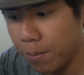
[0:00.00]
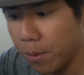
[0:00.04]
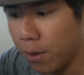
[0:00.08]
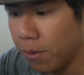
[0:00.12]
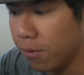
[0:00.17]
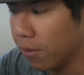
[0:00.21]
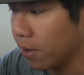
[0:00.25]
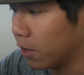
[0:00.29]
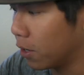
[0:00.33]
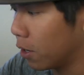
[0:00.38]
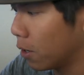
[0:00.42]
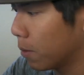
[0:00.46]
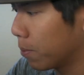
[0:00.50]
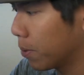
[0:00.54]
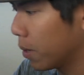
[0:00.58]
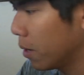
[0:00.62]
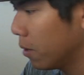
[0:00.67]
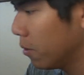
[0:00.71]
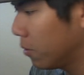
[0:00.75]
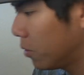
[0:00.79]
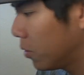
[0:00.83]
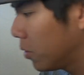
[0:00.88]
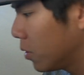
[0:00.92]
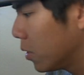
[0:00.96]
using
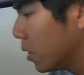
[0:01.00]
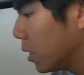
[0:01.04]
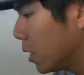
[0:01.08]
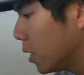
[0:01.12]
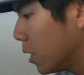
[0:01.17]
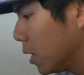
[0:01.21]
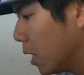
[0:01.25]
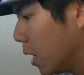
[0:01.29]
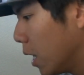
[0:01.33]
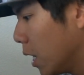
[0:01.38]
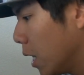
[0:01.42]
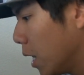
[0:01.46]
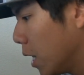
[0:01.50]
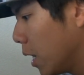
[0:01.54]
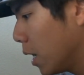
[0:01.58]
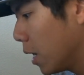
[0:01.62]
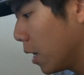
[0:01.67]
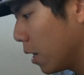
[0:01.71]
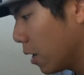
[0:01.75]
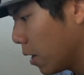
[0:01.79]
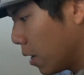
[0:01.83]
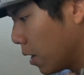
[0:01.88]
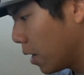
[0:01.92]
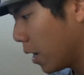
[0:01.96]
GoPros,
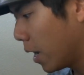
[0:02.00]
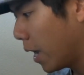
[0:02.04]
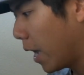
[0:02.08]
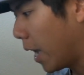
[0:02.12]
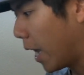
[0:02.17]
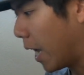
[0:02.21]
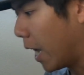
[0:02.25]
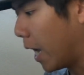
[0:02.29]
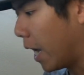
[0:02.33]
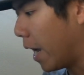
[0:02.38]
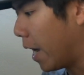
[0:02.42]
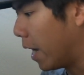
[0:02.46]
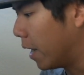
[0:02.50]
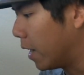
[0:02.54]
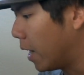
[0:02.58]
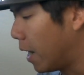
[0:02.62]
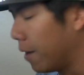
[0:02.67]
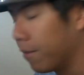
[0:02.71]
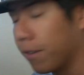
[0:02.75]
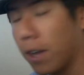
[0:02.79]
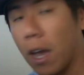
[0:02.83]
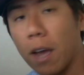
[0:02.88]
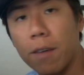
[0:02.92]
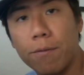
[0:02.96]
and
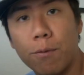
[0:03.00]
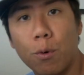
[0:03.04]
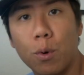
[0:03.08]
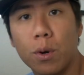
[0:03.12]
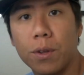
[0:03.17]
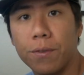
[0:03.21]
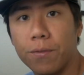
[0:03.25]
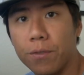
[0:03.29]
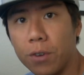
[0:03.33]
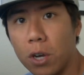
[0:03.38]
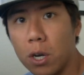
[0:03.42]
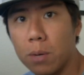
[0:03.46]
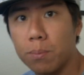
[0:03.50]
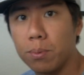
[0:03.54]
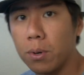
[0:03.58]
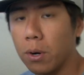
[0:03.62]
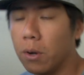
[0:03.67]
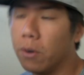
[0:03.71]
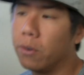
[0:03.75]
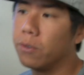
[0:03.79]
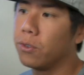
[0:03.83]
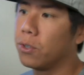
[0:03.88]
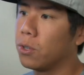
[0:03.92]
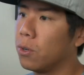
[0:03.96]
I've got 4 different
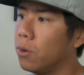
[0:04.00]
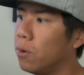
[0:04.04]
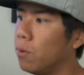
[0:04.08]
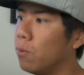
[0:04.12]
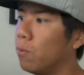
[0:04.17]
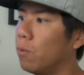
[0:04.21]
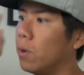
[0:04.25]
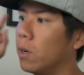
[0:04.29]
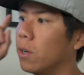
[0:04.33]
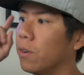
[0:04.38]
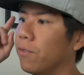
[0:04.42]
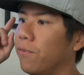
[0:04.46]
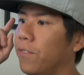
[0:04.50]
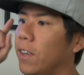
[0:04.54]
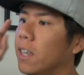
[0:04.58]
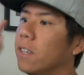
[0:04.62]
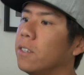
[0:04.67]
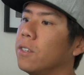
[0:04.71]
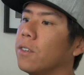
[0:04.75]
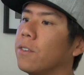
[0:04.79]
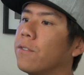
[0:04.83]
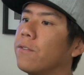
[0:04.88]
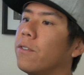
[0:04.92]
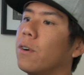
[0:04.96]
GoPros, one
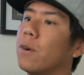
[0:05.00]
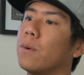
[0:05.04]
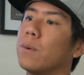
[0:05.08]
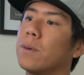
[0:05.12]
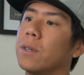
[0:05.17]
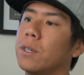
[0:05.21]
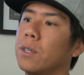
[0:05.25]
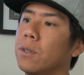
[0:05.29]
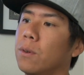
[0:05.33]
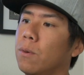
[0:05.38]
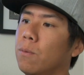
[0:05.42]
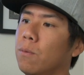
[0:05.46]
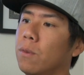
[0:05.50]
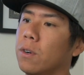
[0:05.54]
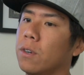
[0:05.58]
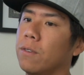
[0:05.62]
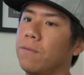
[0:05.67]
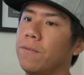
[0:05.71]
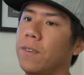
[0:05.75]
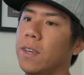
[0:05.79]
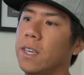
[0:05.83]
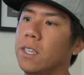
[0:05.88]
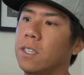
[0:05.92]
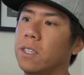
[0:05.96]
facing forward, one
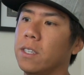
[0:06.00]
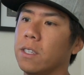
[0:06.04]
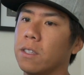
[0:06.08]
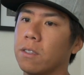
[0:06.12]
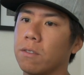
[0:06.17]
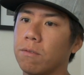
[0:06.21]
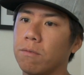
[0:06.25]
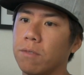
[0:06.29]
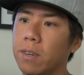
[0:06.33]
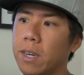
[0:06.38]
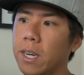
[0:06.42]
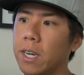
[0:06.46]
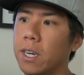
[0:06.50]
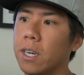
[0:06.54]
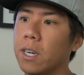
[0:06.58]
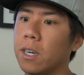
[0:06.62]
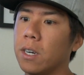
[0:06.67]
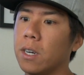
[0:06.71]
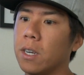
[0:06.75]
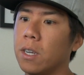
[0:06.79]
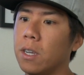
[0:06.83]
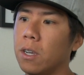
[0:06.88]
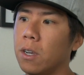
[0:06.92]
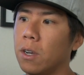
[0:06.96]
facing the
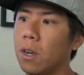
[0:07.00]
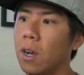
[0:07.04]
rear,